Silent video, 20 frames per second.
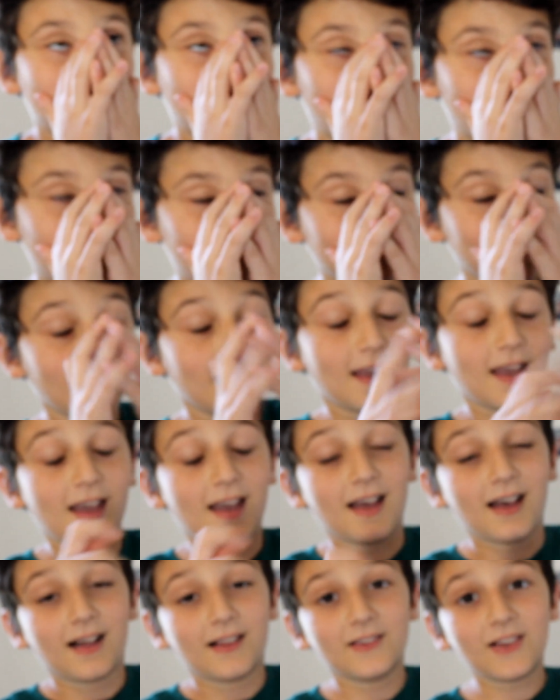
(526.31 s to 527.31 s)
But
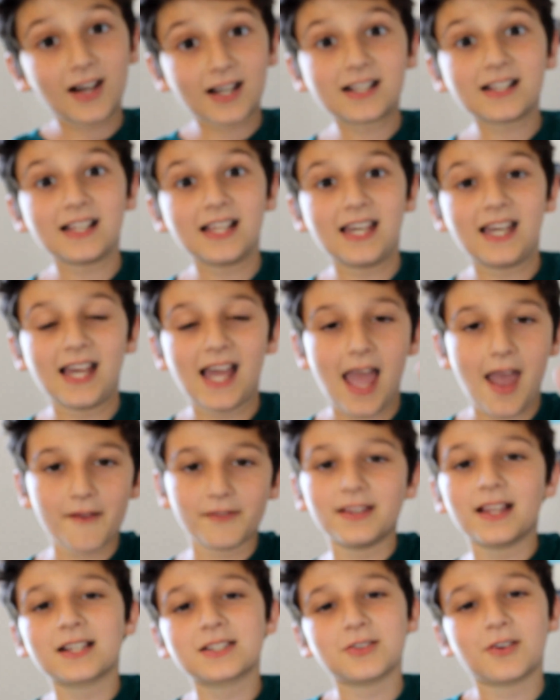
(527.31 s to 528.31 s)
luckily,
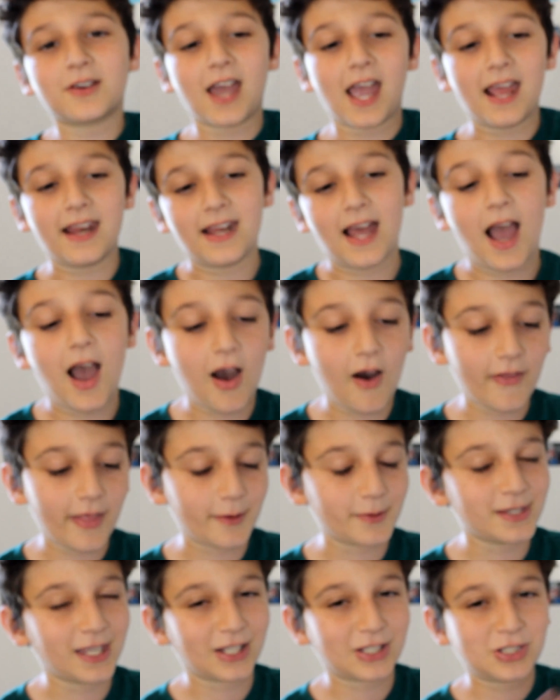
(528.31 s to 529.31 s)
everything's okay now.
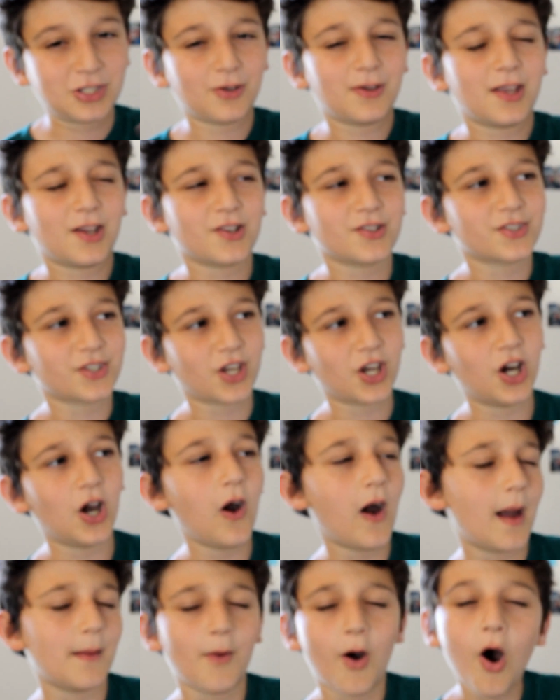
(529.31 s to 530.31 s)
That was like 2 years ago.
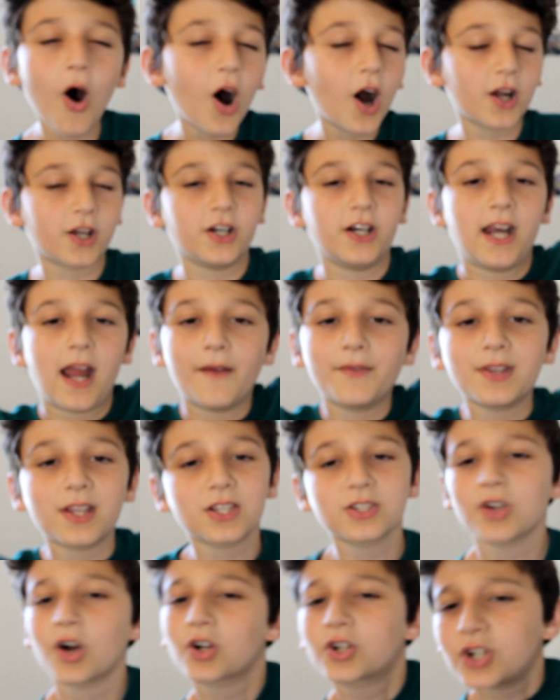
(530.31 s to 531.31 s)
I'm all good.
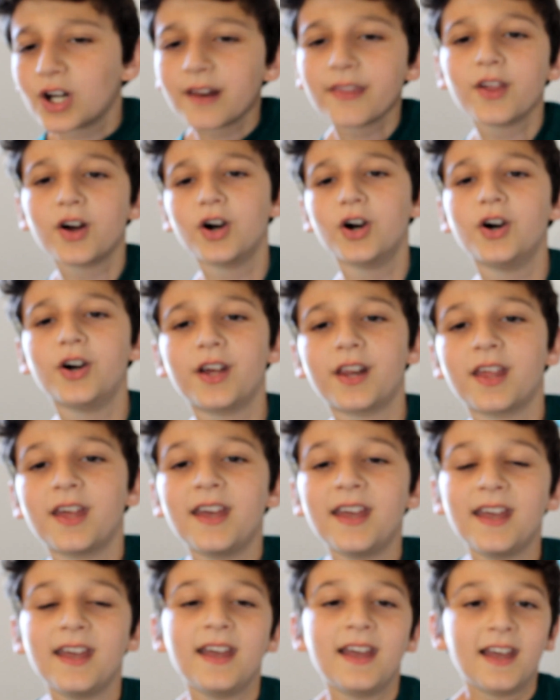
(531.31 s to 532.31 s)
Everything's all good in the hood.
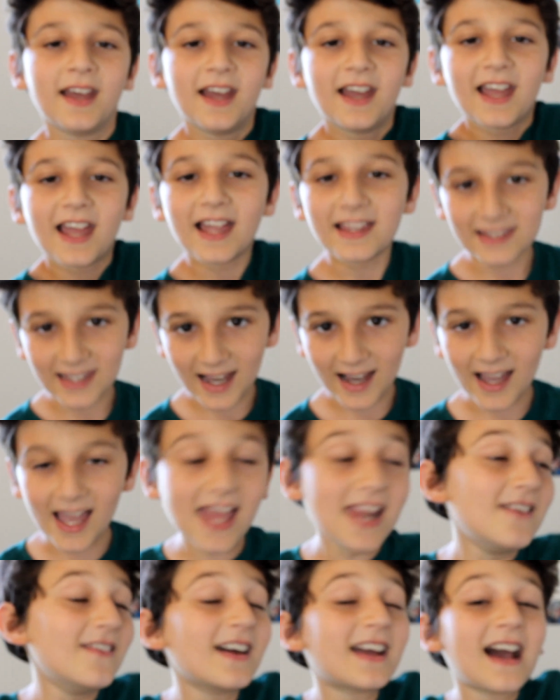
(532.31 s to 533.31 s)
And yeah.
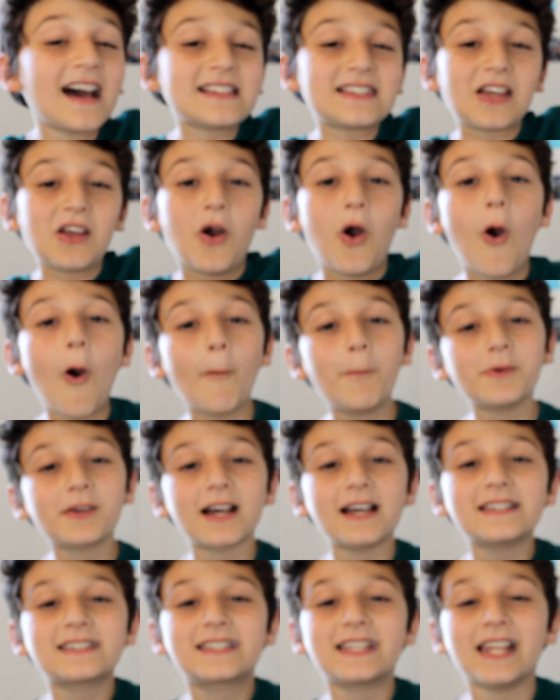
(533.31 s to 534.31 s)
Anyway, guys, I hope
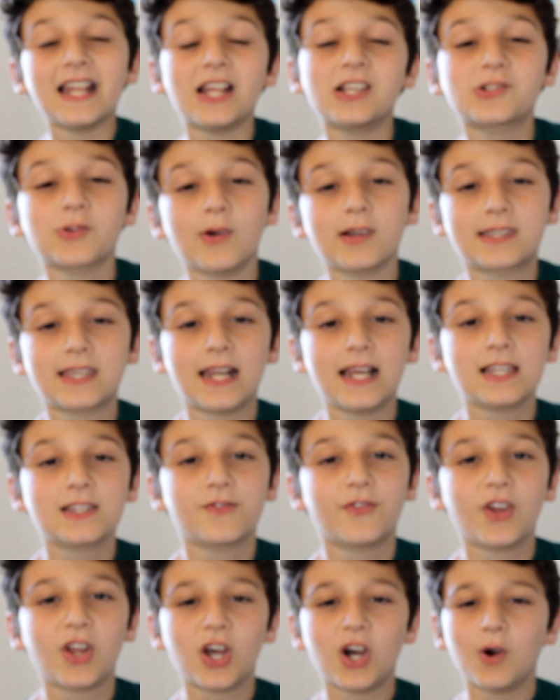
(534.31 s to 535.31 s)
you guys did enjoy today's
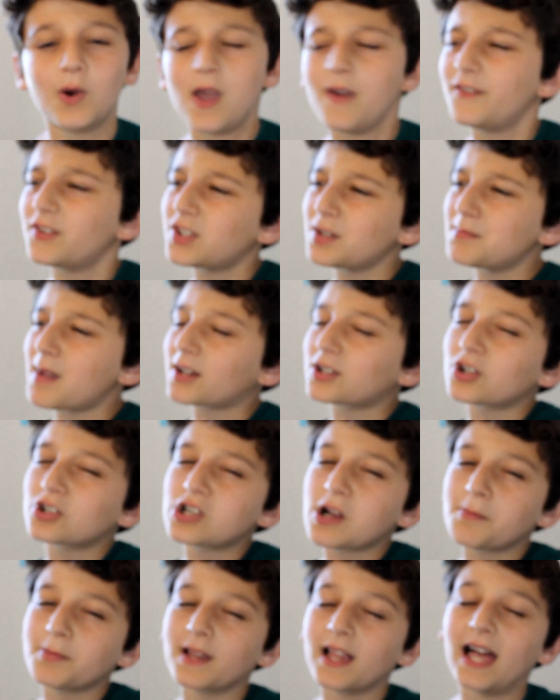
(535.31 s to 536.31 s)
video. If you did, make
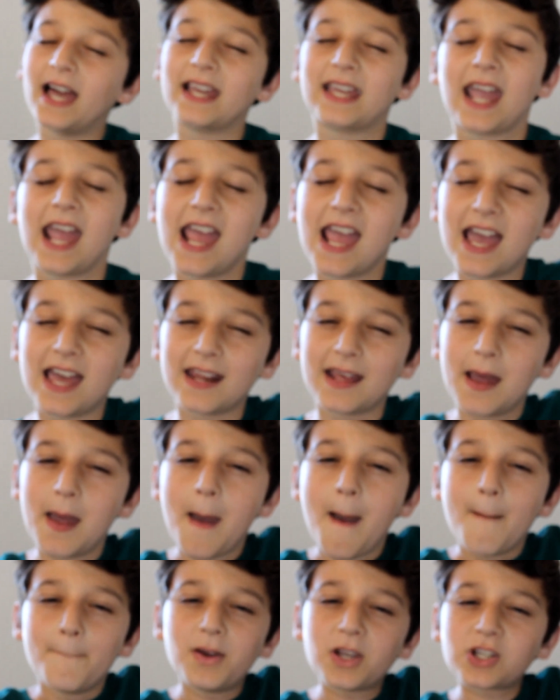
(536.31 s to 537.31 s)
sure to drop a like and
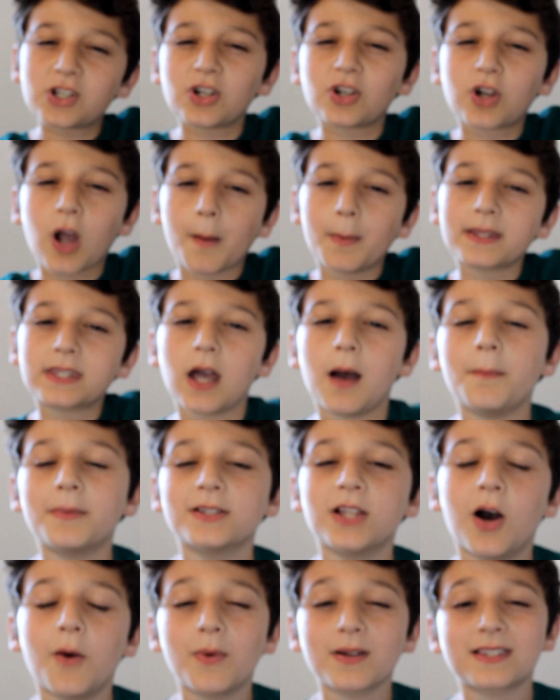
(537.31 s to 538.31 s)
make sure to comment down
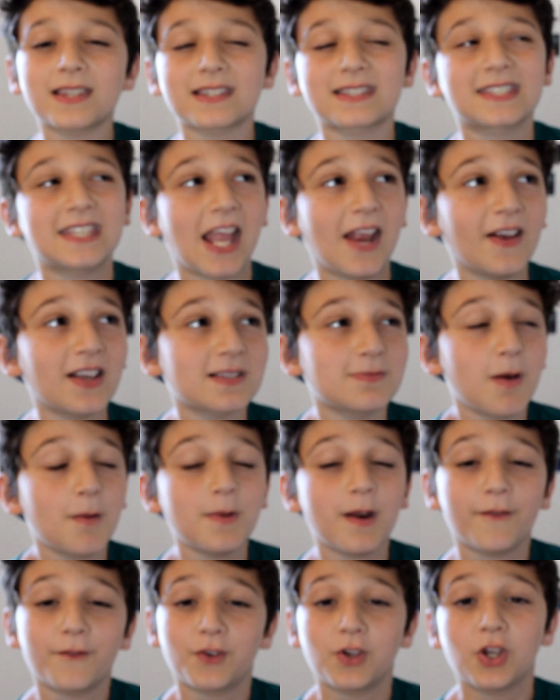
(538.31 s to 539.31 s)
below what the scariest
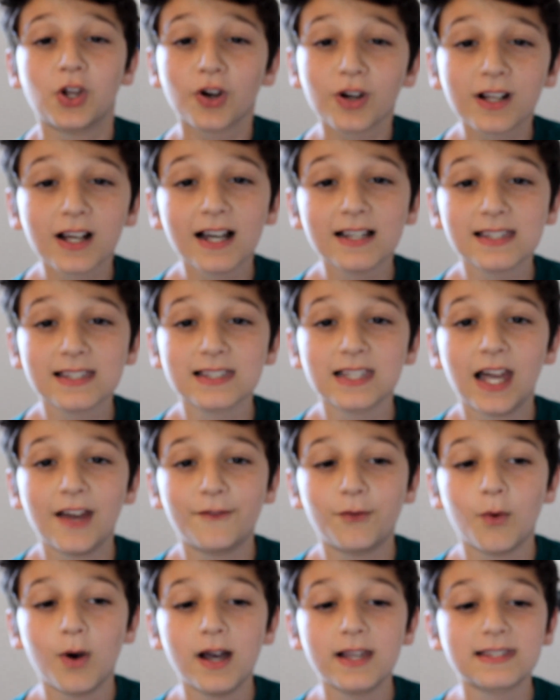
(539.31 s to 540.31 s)
moment of your guys'
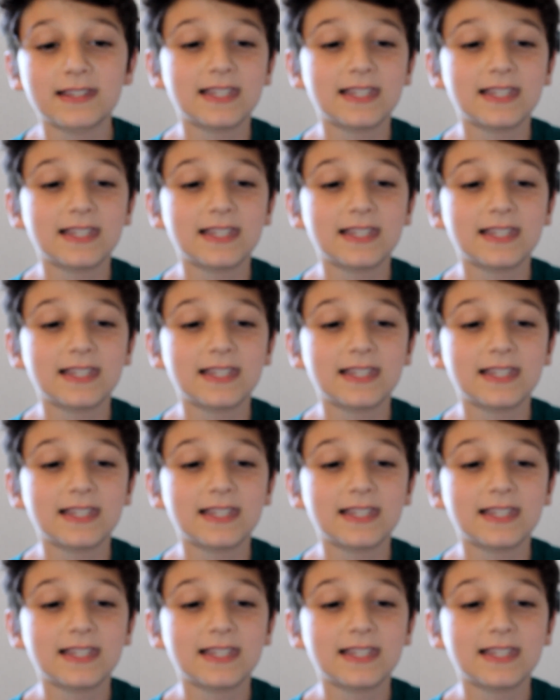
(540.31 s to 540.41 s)
life was.